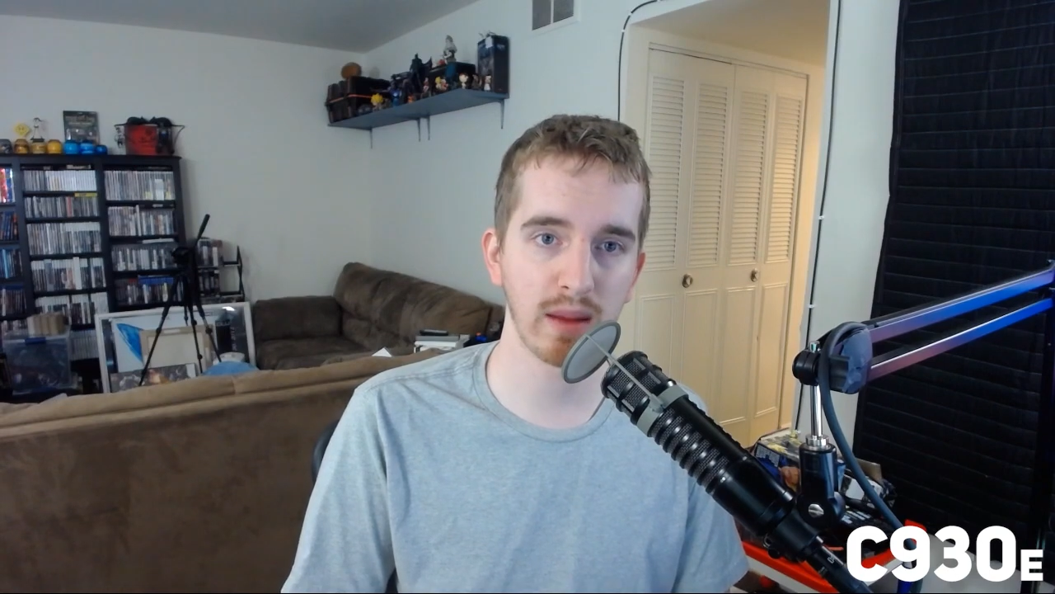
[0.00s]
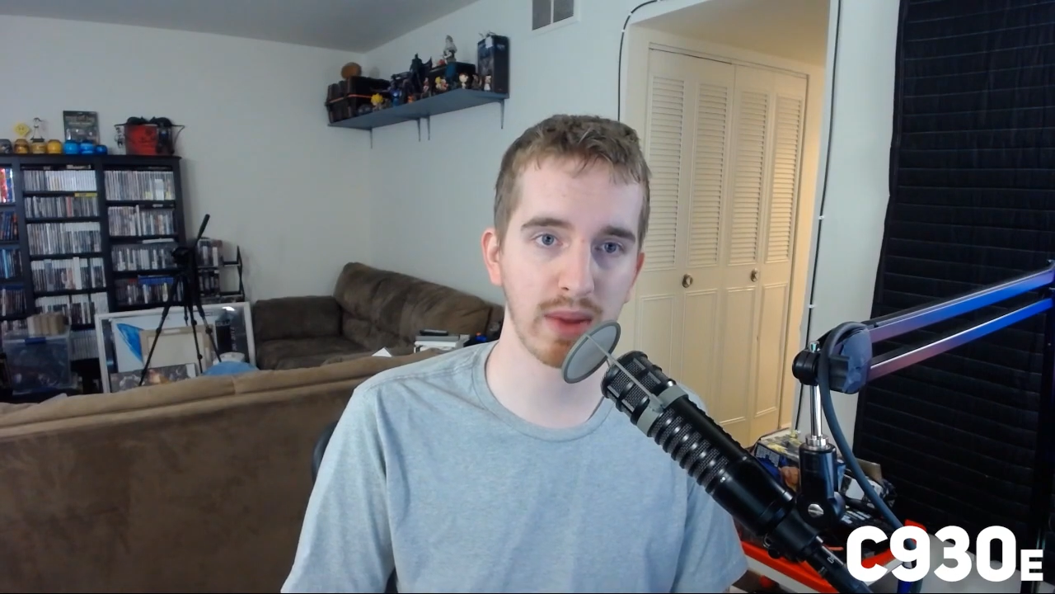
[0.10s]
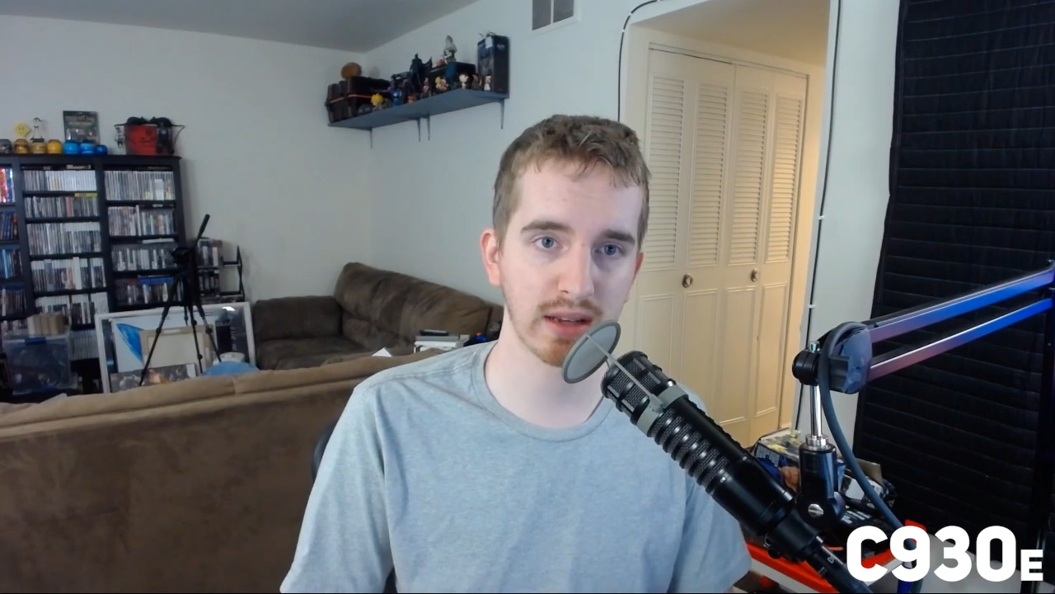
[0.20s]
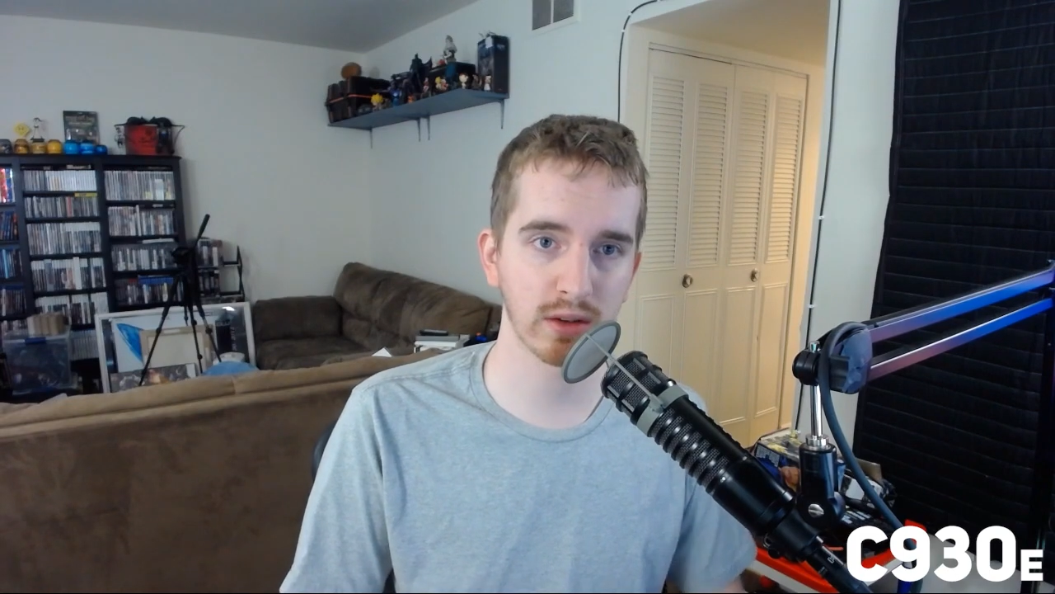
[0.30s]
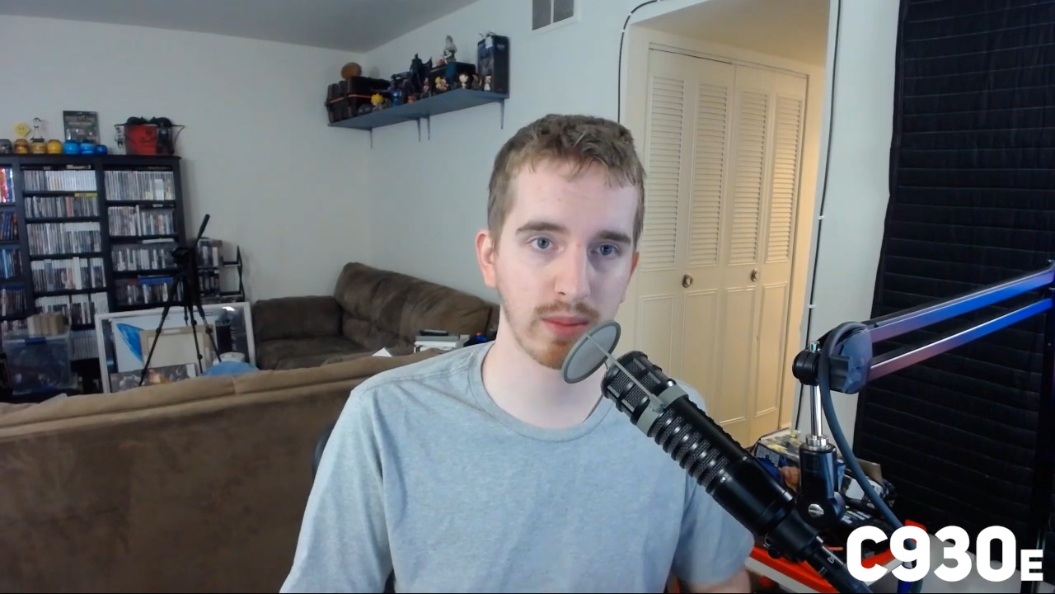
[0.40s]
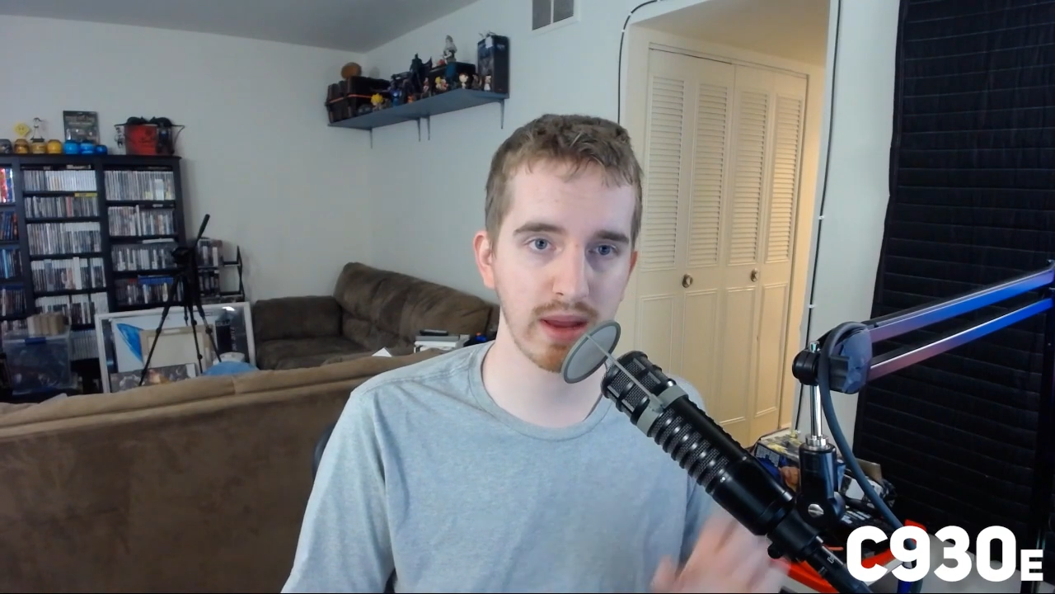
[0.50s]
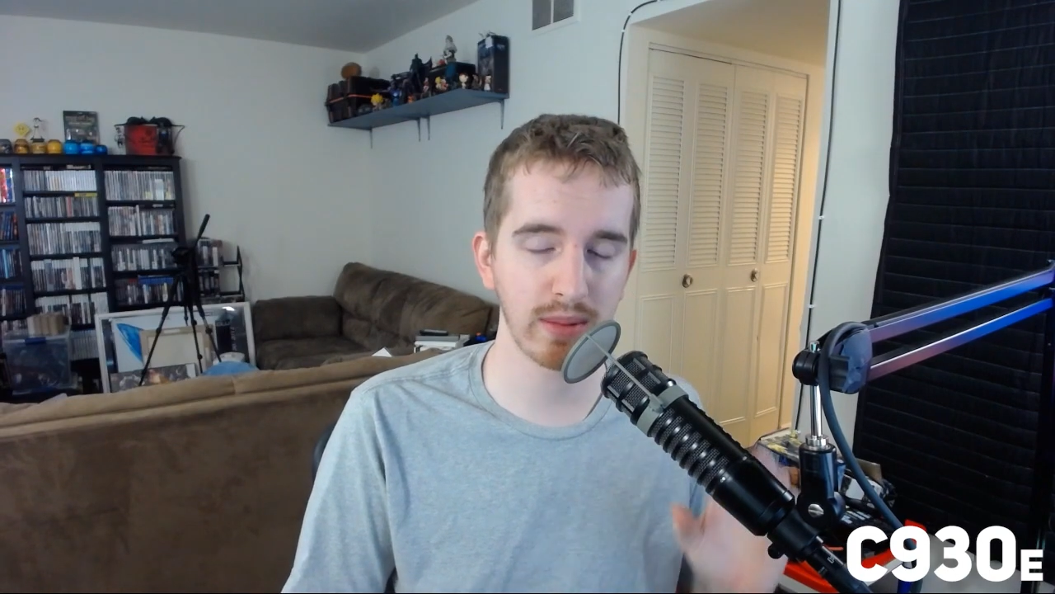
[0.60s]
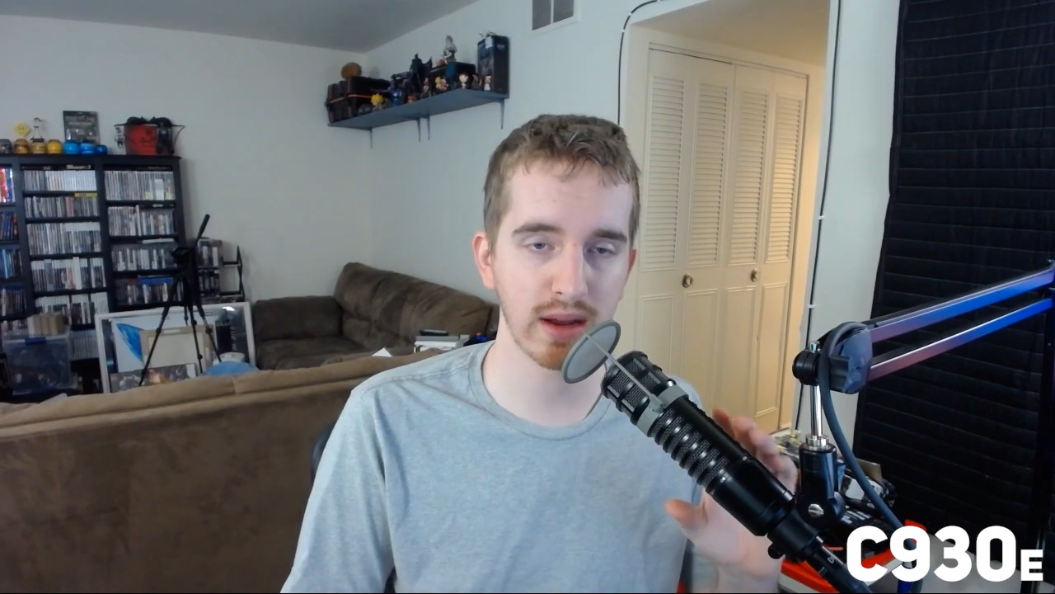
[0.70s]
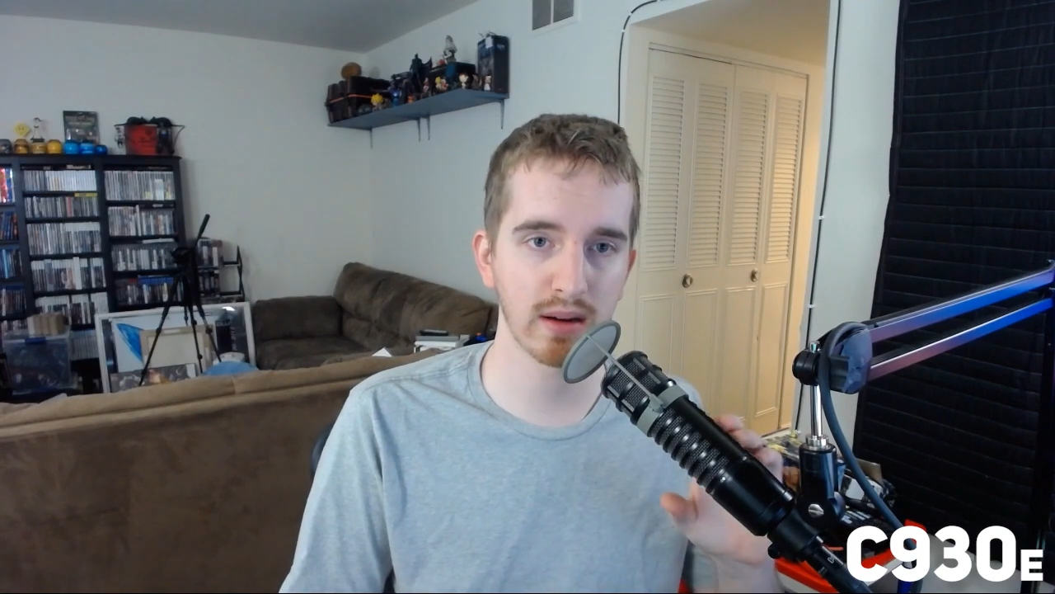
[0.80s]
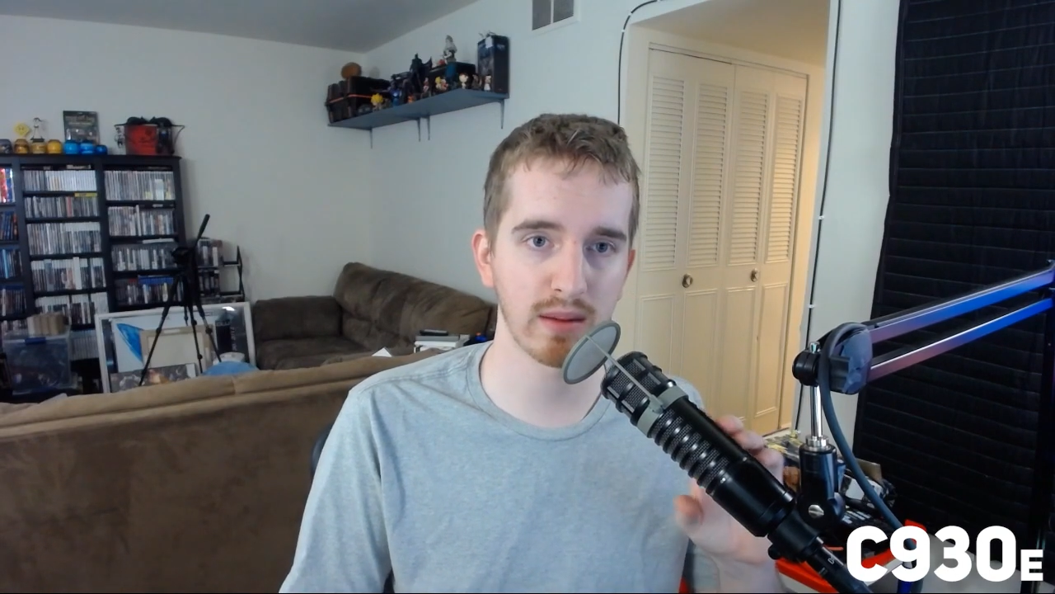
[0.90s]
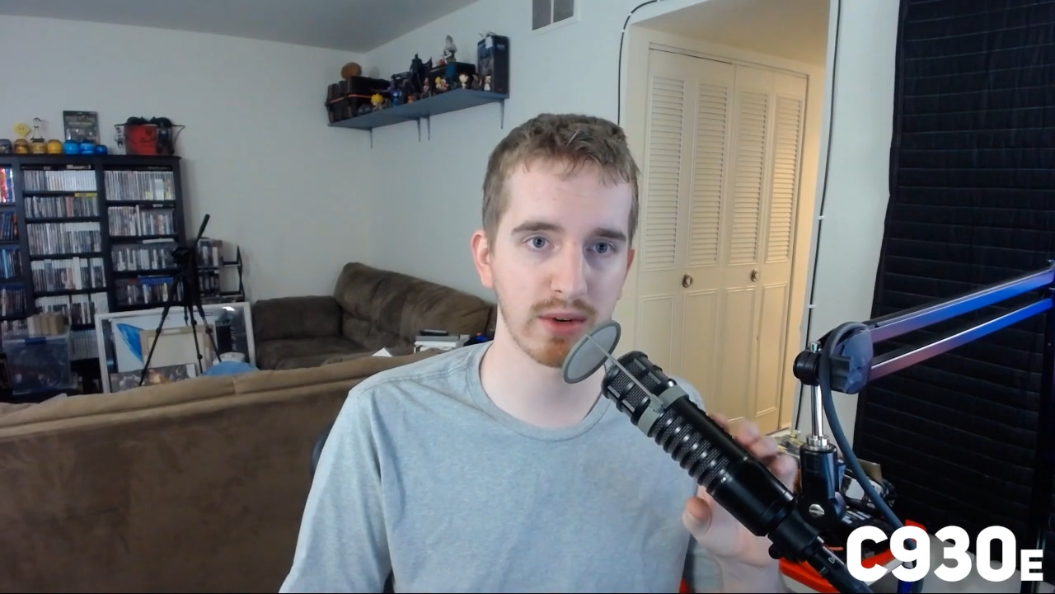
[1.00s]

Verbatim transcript: a pixel peep here.